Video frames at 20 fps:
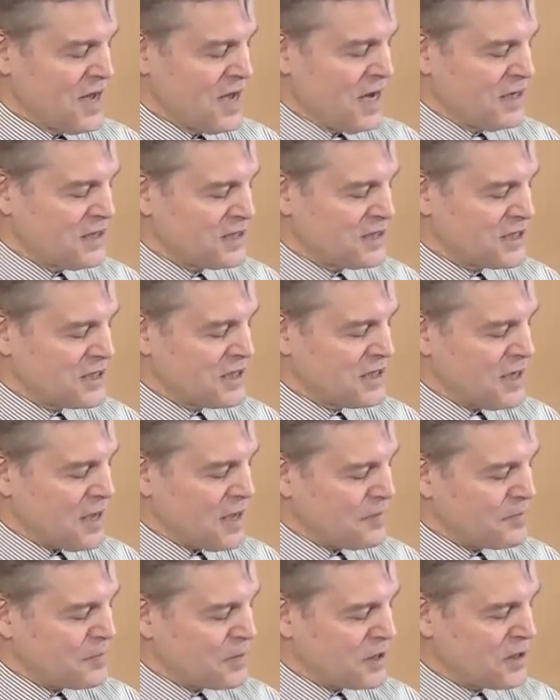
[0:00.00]
In a
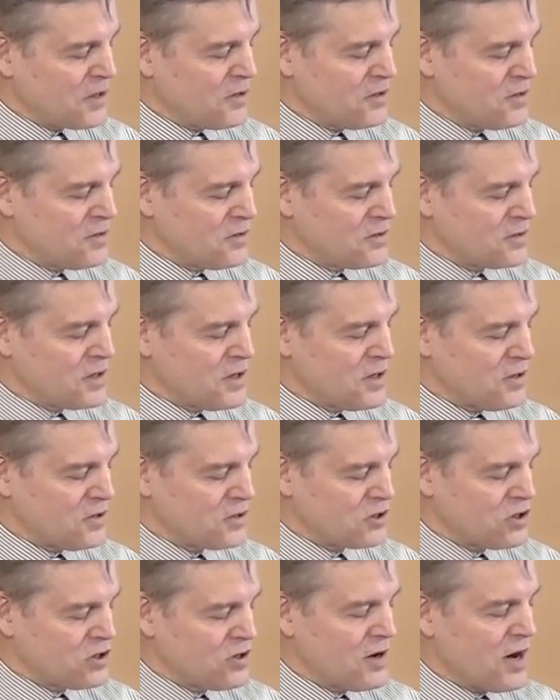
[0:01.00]
skeptical
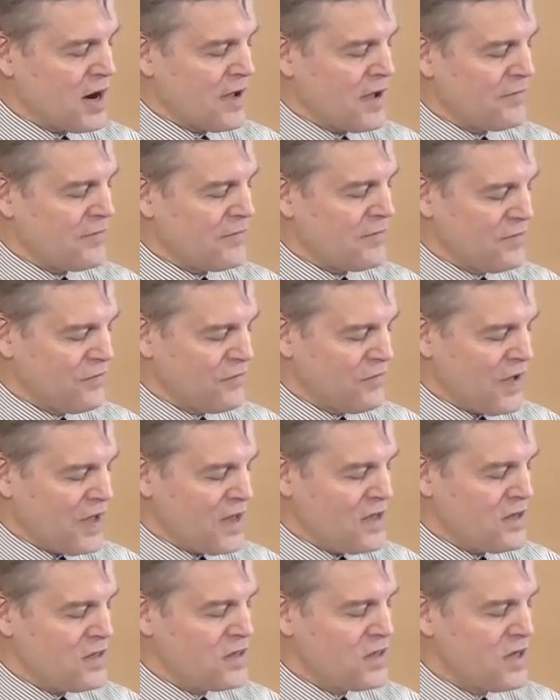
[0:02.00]
culture, having
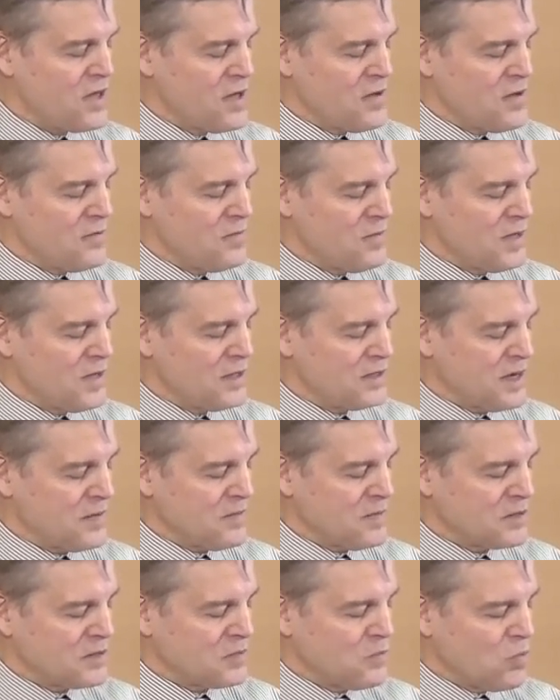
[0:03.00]
faith means I
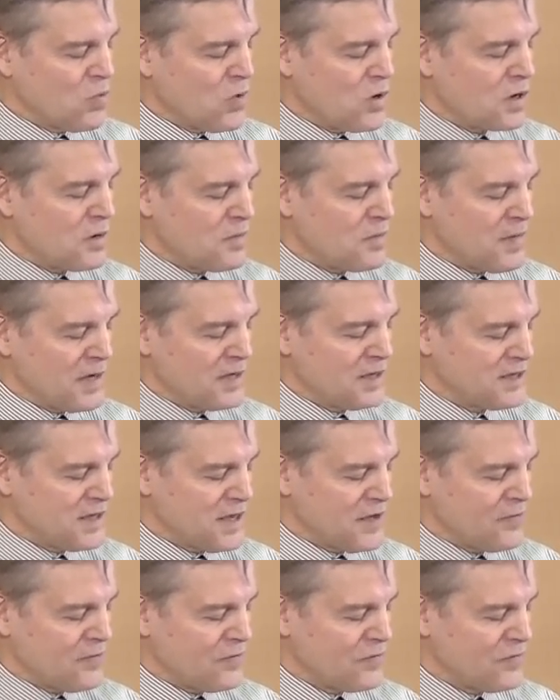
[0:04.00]
must work
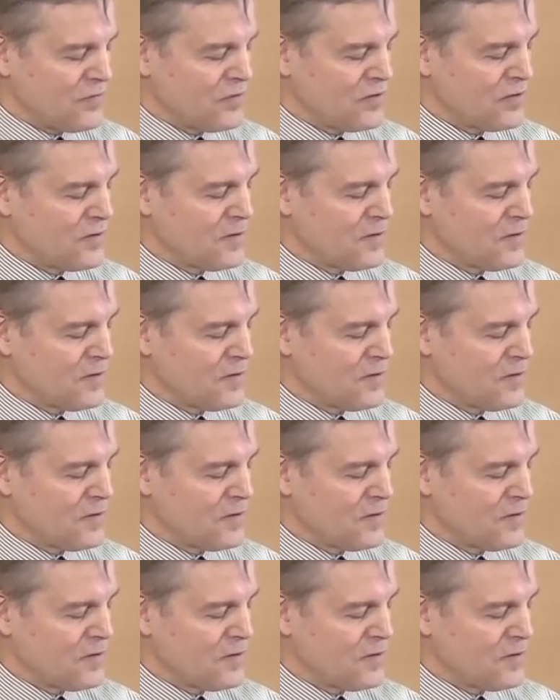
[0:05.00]
myself